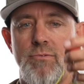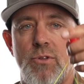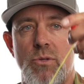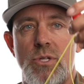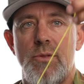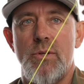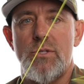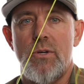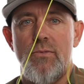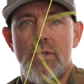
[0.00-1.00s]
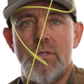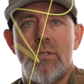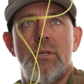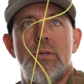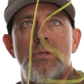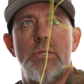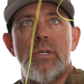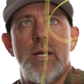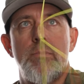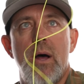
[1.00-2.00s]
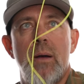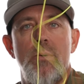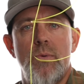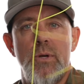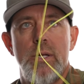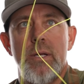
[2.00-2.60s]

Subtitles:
floats on the surface just like a bobber would.